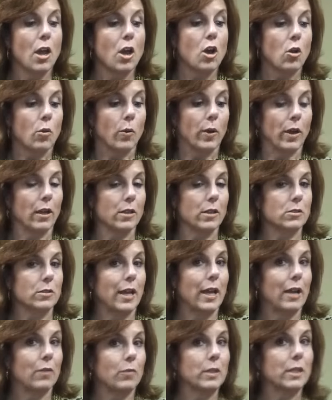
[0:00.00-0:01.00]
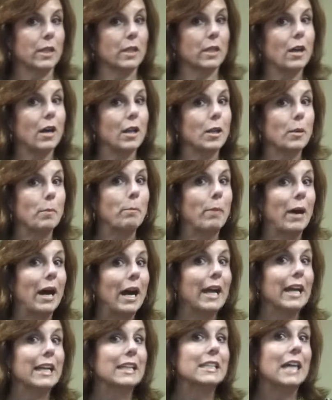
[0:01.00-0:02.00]
We also have what they call a
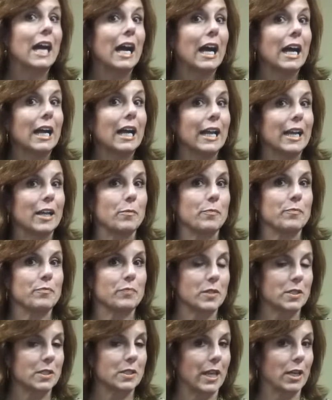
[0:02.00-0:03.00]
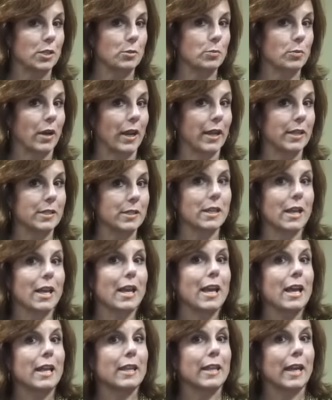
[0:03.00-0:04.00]
buying time stage price.
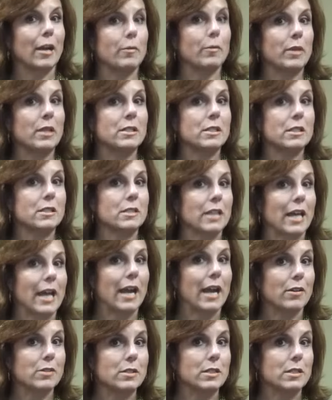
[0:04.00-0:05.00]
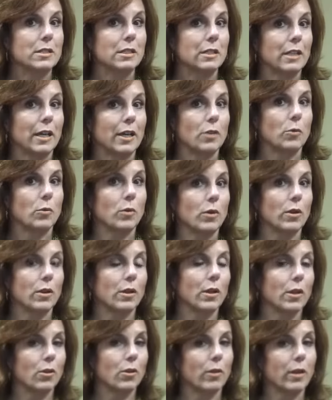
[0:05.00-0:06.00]
That means is the house needs a lot of work.
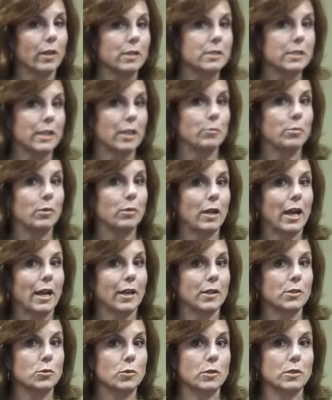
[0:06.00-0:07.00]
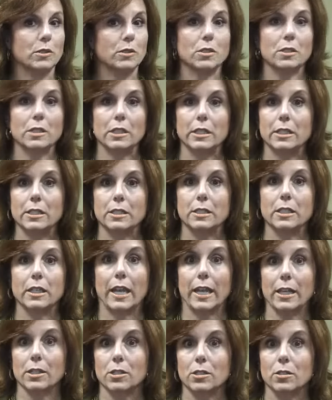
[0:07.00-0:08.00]
Great example, house we just listed
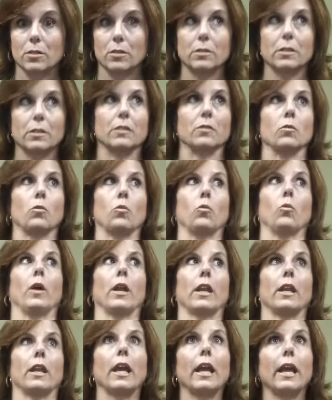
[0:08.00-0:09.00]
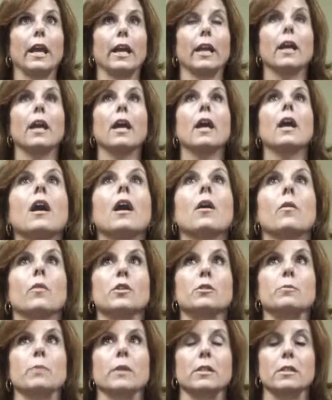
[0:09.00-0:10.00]
and sold in one day
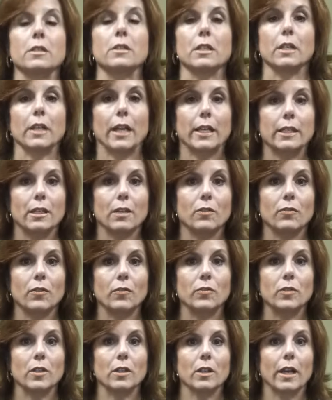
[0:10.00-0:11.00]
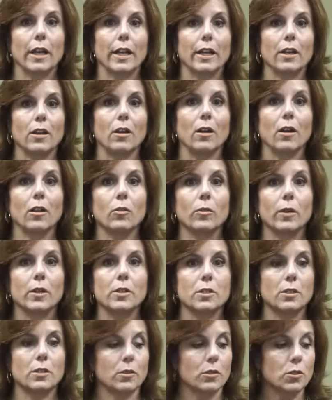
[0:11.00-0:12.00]
was built in 1959, all
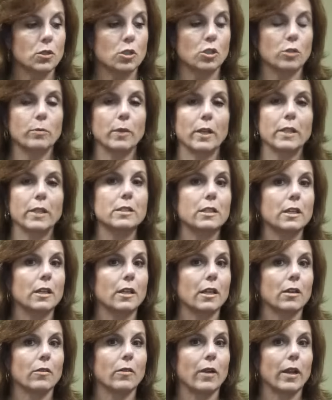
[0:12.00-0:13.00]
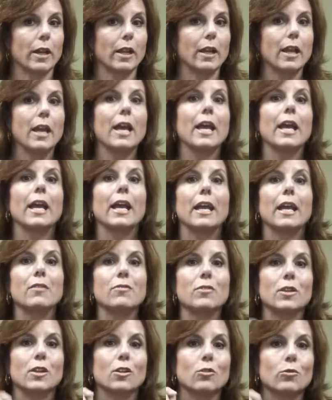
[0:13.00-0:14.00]
original, 2 months getting it ready.
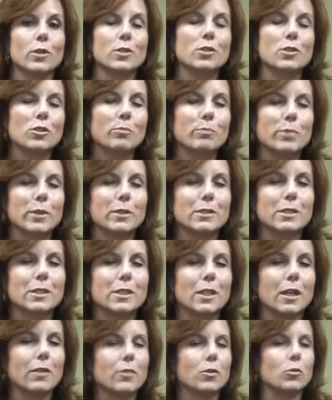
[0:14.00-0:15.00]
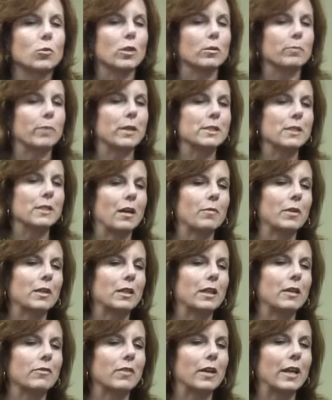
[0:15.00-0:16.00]
Even the original built-in oven worked by the time we
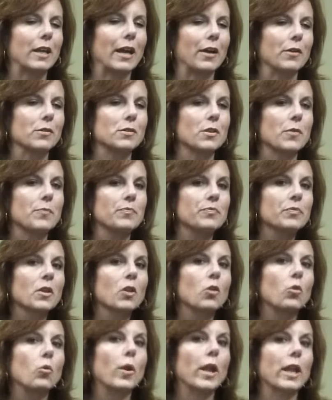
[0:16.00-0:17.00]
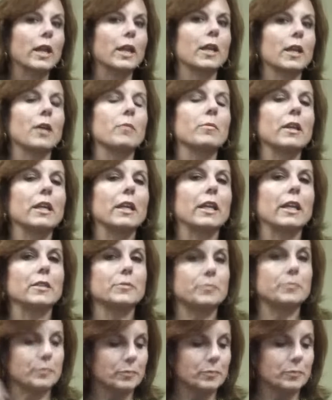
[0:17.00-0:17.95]
left that house. We ended up getting,